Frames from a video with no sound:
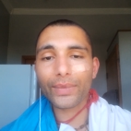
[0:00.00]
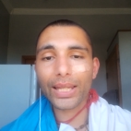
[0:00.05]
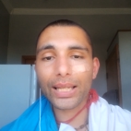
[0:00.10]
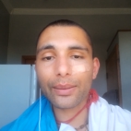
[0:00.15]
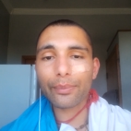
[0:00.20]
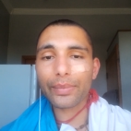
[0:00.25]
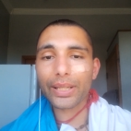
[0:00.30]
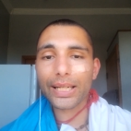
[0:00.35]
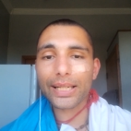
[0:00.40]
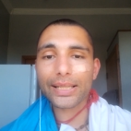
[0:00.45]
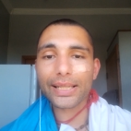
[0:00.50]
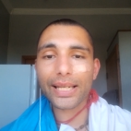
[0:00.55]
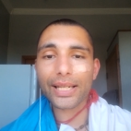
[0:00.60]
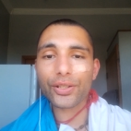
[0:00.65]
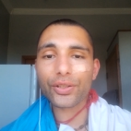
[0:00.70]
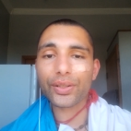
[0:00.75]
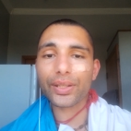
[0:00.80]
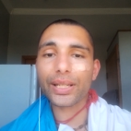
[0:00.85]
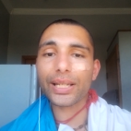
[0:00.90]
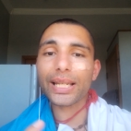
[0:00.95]

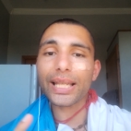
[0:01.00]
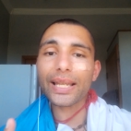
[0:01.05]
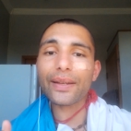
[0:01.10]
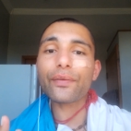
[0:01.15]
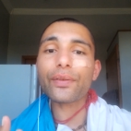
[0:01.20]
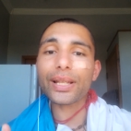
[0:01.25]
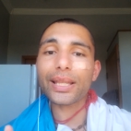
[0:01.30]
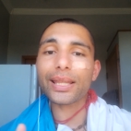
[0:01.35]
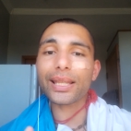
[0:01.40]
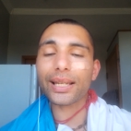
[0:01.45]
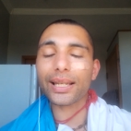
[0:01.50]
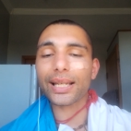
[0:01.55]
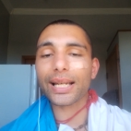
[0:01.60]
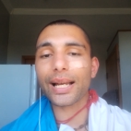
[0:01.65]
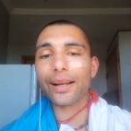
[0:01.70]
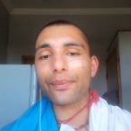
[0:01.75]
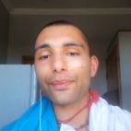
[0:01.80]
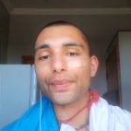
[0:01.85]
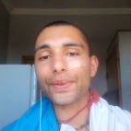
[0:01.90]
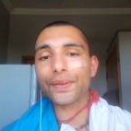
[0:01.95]
meditation, and everything
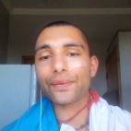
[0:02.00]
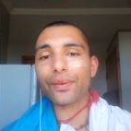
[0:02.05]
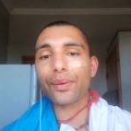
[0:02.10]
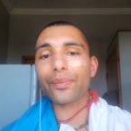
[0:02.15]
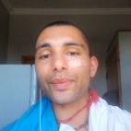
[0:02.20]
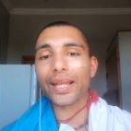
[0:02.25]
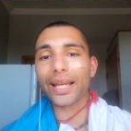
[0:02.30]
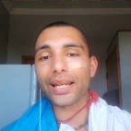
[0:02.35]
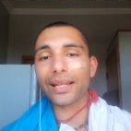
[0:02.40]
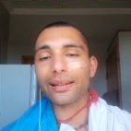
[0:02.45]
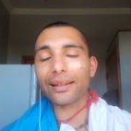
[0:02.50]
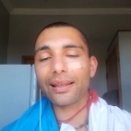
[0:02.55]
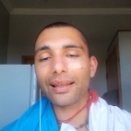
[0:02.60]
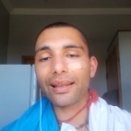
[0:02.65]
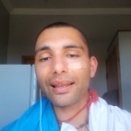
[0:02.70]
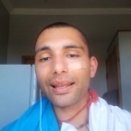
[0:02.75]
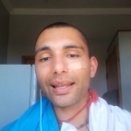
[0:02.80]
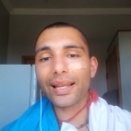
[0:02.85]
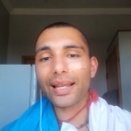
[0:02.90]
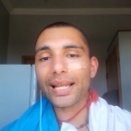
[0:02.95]
comes from that,
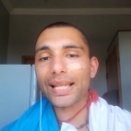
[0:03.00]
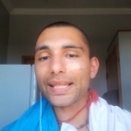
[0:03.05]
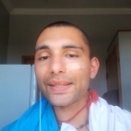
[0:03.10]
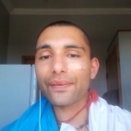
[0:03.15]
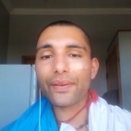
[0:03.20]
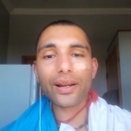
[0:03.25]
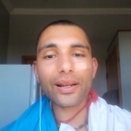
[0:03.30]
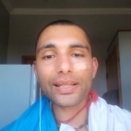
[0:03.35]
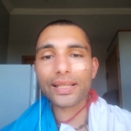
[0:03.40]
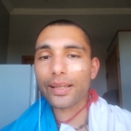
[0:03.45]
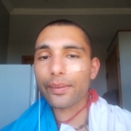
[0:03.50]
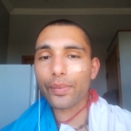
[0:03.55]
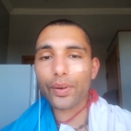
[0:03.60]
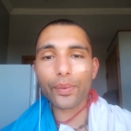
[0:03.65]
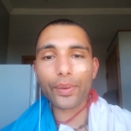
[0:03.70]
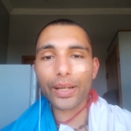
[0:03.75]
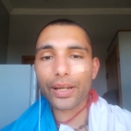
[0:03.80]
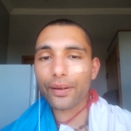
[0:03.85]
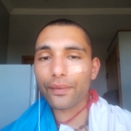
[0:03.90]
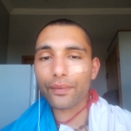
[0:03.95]
as far as I'm
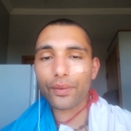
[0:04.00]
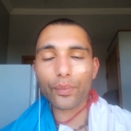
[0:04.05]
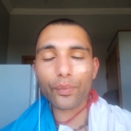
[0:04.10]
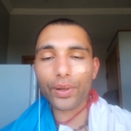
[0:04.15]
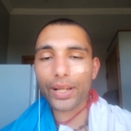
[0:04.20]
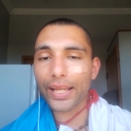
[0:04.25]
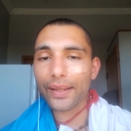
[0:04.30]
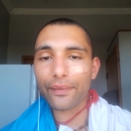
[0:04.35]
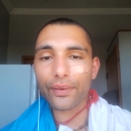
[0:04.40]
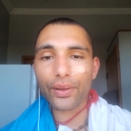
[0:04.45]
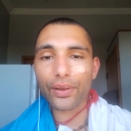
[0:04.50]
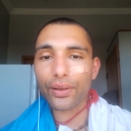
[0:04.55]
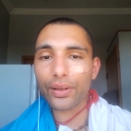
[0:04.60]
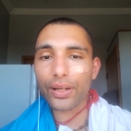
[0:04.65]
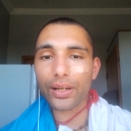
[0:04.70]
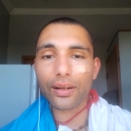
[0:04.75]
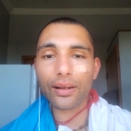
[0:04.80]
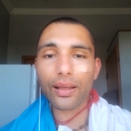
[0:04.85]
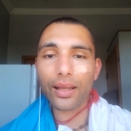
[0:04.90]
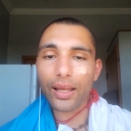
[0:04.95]
aware, and from what I've heard
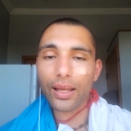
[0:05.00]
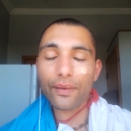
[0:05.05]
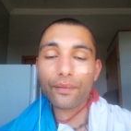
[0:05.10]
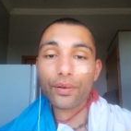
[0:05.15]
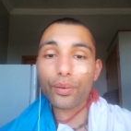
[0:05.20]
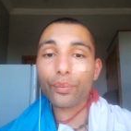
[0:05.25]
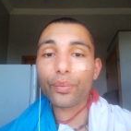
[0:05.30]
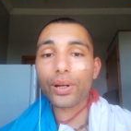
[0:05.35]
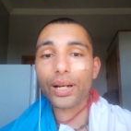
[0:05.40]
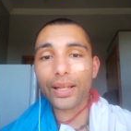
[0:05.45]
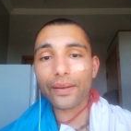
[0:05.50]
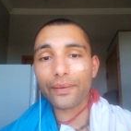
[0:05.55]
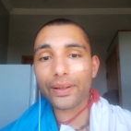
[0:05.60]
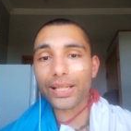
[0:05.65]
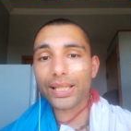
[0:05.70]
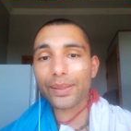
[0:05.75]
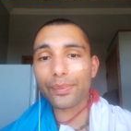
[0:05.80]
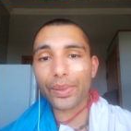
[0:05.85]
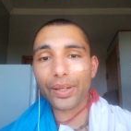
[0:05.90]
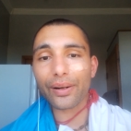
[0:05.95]
and from what I've
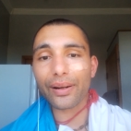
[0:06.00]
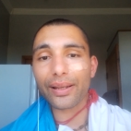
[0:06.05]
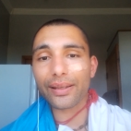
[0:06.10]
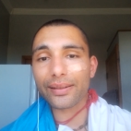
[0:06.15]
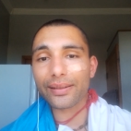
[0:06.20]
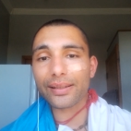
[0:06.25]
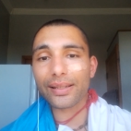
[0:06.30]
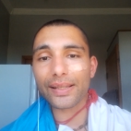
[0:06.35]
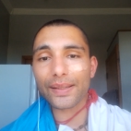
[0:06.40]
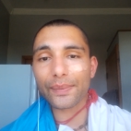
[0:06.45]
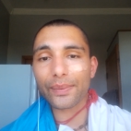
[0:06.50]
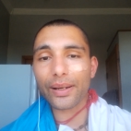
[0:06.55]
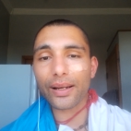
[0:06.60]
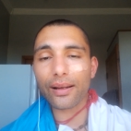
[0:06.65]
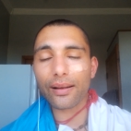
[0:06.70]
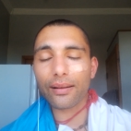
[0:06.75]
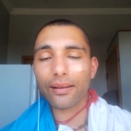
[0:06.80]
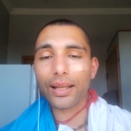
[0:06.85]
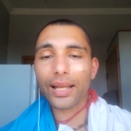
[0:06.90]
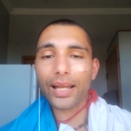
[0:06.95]
experienced as
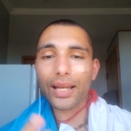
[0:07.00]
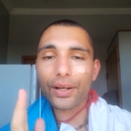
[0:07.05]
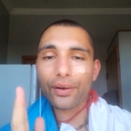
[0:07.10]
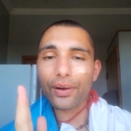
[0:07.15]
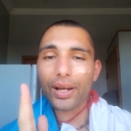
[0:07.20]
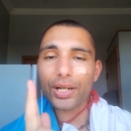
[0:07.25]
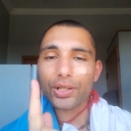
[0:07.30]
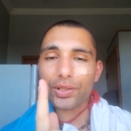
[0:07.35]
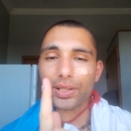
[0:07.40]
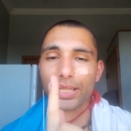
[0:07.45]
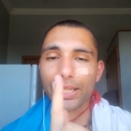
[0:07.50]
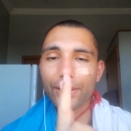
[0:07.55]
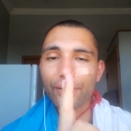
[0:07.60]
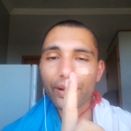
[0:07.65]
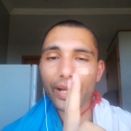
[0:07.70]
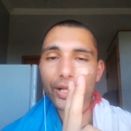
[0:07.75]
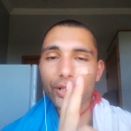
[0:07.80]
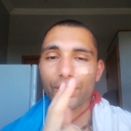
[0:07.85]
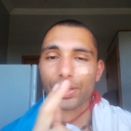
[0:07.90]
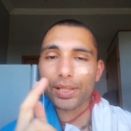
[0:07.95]
well. Gradually,
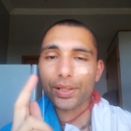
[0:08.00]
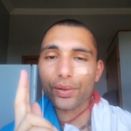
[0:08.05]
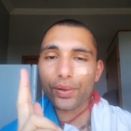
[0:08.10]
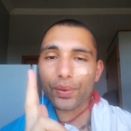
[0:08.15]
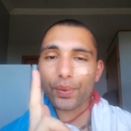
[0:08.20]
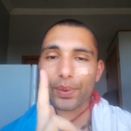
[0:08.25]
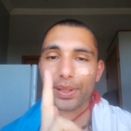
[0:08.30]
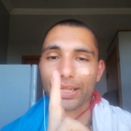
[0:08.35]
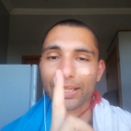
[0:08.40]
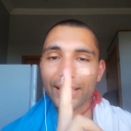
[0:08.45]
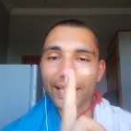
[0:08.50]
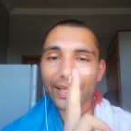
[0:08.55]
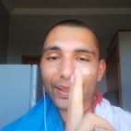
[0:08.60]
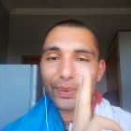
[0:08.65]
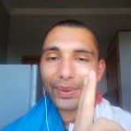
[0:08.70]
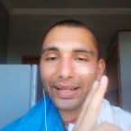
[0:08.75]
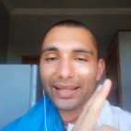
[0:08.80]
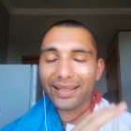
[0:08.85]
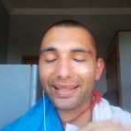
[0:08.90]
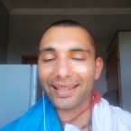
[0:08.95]
gradually, or quickly,
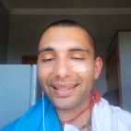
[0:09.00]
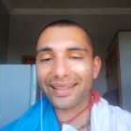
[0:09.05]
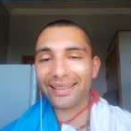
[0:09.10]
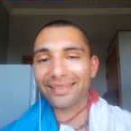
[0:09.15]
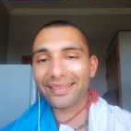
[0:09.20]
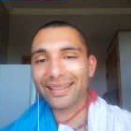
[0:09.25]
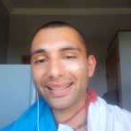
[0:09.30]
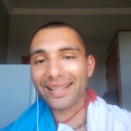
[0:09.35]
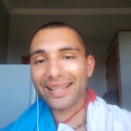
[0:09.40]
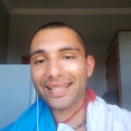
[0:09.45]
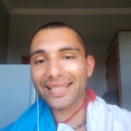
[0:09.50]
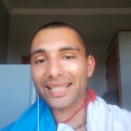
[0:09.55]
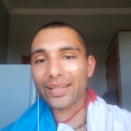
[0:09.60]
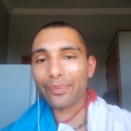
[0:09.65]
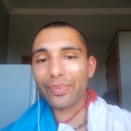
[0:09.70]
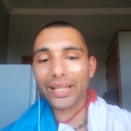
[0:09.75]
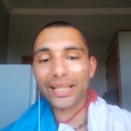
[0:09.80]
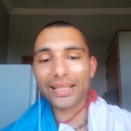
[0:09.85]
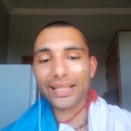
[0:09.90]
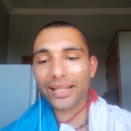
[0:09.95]
quickly,
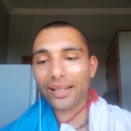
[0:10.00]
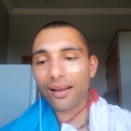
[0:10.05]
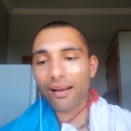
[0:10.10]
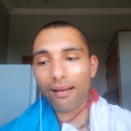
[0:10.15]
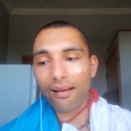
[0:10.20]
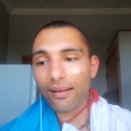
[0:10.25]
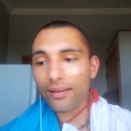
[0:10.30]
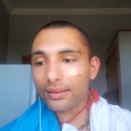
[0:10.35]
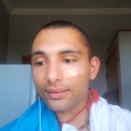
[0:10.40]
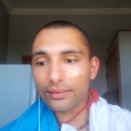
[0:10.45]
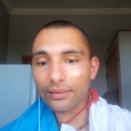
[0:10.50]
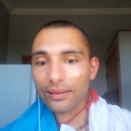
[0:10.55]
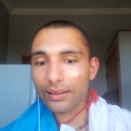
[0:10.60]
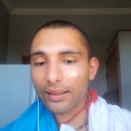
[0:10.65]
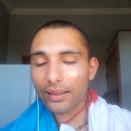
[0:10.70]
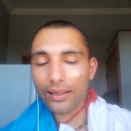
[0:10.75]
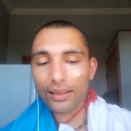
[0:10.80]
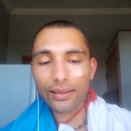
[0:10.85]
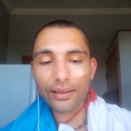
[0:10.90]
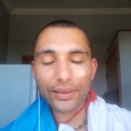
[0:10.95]
depending on
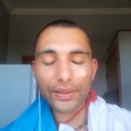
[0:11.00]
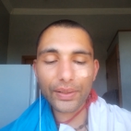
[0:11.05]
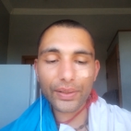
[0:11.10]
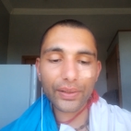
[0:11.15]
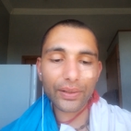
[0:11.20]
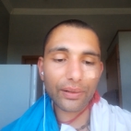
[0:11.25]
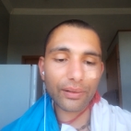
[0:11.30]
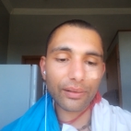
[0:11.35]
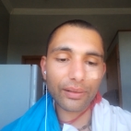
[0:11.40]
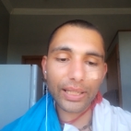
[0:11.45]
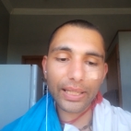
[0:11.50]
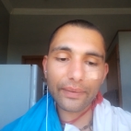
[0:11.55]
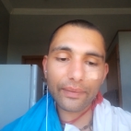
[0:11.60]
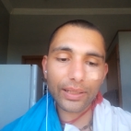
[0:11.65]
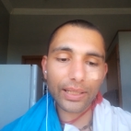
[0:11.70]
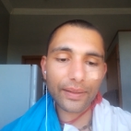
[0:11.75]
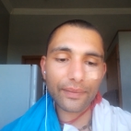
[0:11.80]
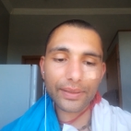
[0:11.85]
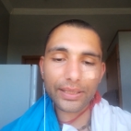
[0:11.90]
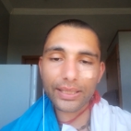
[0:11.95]
your level
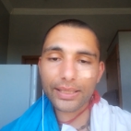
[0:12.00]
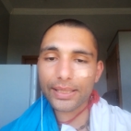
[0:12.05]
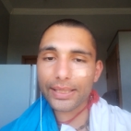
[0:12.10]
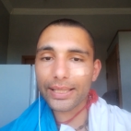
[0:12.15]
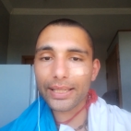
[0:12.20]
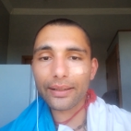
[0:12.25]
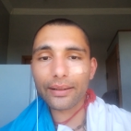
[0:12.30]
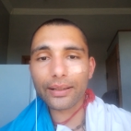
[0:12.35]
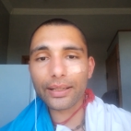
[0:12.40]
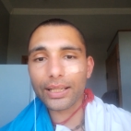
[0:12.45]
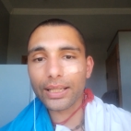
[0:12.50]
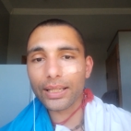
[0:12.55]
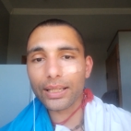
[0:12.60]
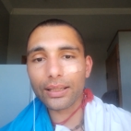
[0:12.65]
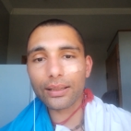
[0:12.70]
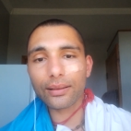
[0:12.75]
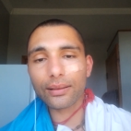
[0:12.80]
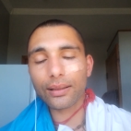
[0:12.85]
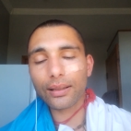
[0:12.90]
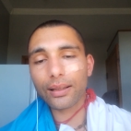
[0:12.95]
of sincerity
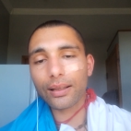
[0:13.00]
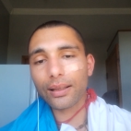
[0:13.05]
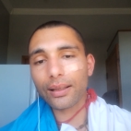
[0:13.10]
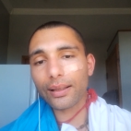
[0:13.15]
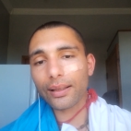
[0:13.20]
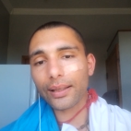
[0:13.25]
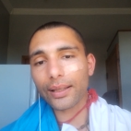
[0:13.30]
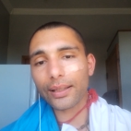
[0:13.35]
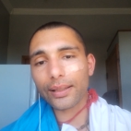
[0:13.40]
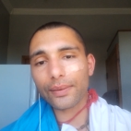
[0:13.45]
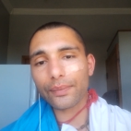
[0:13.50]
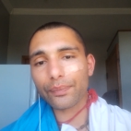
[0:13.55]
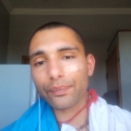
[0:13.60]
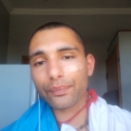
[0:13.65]
and um,